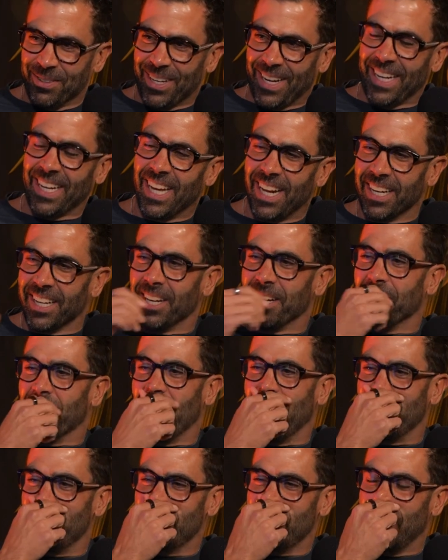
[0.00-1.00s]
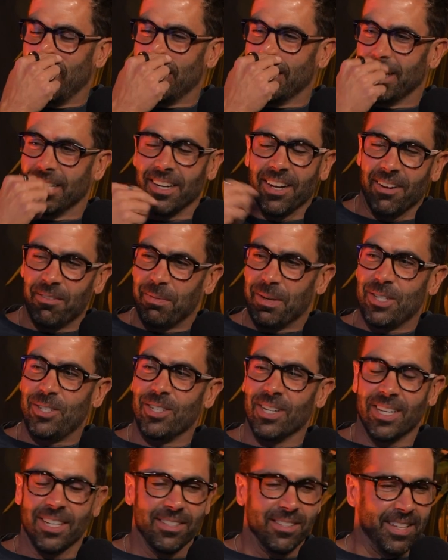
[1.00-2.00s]
I got to get it. I just had to get it off my
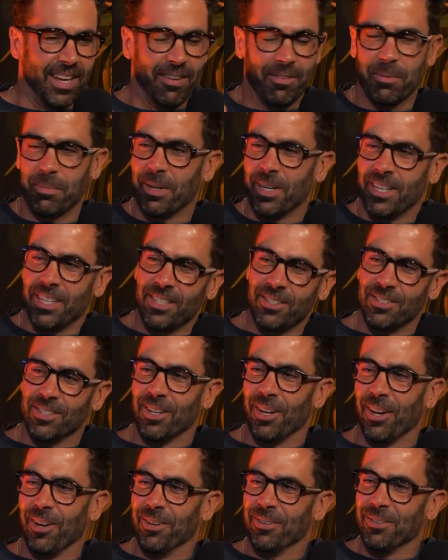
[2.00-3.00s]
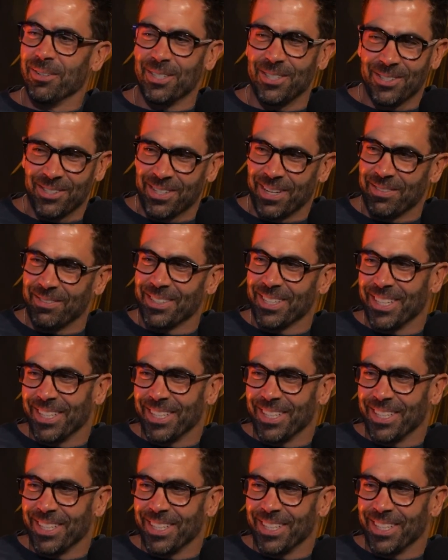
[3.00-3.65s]
chest. Everybody needs to know. We just have to get it